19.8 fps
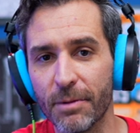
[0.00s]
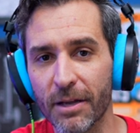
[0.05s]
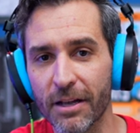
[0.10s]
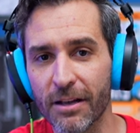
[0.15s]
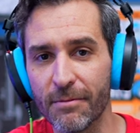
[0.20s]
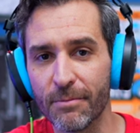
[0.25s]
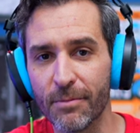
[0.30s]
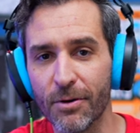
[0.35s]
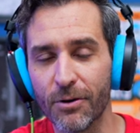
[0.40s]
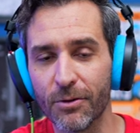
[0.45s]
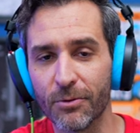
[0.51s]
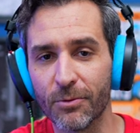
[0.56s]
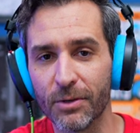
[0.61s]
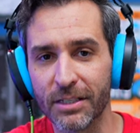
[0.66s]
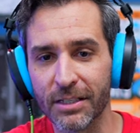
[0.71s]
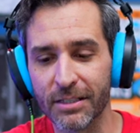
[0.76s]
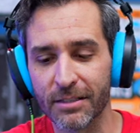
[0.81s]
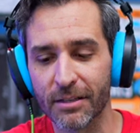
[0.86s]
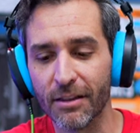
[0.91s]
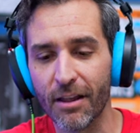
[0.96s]
pickup mode,
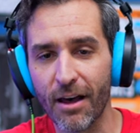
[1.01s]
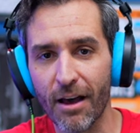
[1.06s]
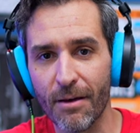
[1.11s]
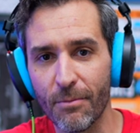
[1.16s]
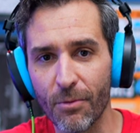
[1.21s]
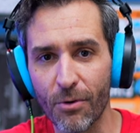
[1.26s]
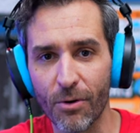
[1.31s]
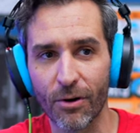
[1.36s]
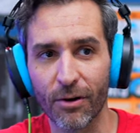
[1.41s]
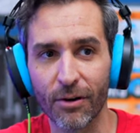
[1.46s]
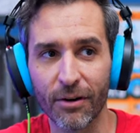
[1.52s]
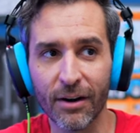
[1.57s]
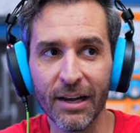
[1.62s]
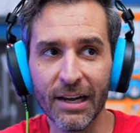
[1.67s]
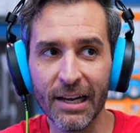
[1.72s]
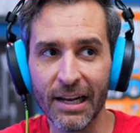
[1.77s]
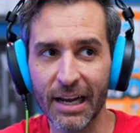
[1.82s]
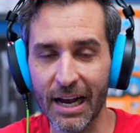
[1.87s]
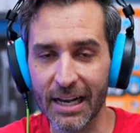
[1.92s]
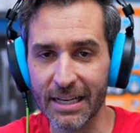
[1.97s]
which is a lot more
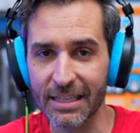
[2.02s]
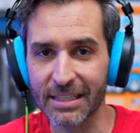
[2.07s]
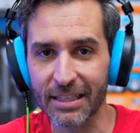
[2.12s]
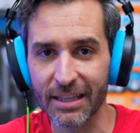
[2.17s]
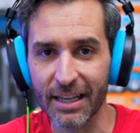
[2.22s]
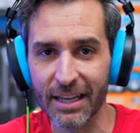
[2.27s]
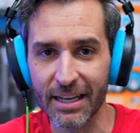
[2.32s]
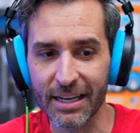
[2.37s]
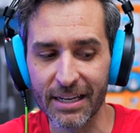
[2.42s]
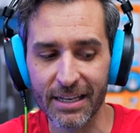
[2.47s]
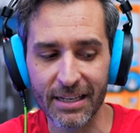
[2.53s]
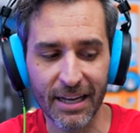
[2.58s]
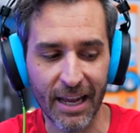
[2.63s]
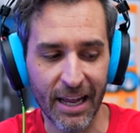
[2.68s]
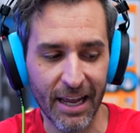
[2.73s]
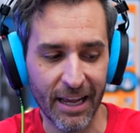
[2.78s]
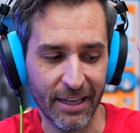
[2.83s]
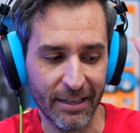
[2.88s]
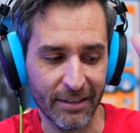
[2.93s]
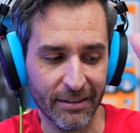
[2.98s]
isolated
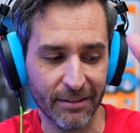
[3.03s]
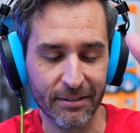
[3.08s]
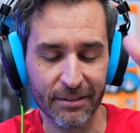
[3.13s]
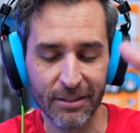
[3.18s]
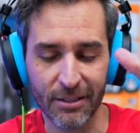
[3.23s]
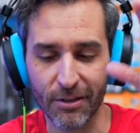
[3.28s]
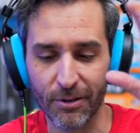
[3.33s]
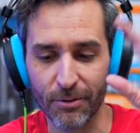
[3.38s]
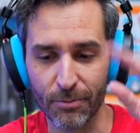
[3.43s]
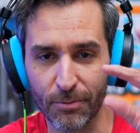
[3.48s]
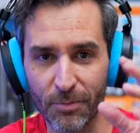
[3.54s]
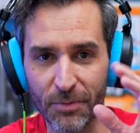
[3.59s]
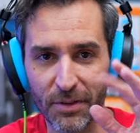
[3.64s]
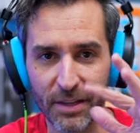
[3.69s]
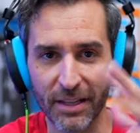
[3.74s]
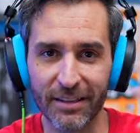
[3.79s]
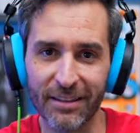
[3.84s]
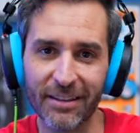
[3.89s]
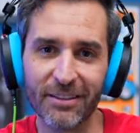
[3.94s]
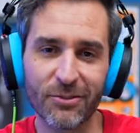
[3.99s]
and, you know,
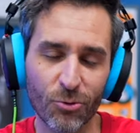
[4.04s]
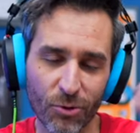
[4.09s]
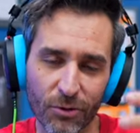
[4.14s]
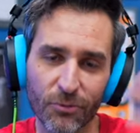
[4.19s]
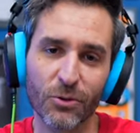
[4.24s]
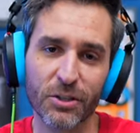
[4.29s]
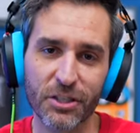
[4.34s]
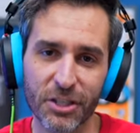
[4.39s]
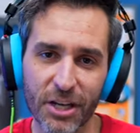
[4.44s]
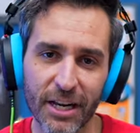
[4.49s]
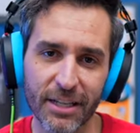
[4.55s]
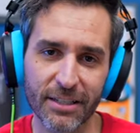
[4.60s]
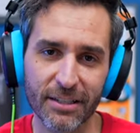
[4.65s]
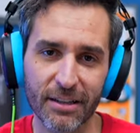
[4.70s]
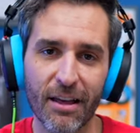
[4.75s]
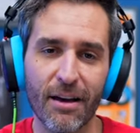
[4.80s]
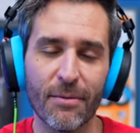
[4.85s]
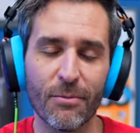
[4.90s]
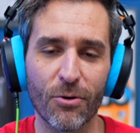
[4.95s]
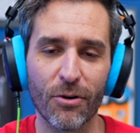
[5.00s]
it sort of rejects a
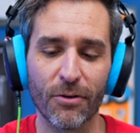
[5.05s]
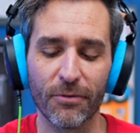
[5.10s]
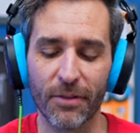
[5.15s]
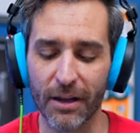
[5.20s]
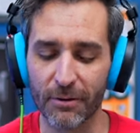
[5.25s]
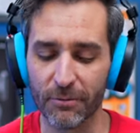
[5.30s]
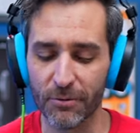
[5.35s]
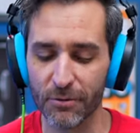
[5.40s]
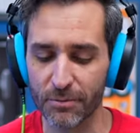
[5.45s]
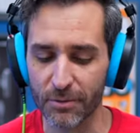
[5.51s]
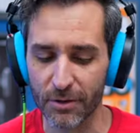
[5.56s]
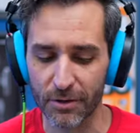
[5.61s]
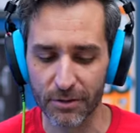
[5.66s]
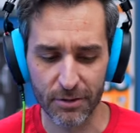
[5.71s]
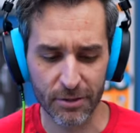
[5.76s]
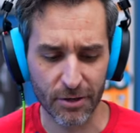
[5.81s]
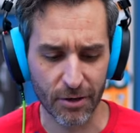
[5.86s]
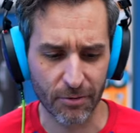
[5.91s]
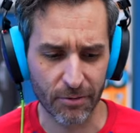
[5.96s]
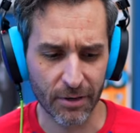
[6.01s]
lot more of that room
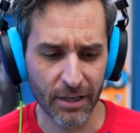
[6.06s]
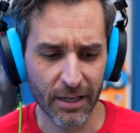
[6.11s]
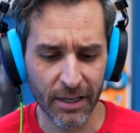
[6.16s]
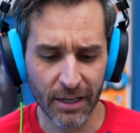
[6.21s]
tone.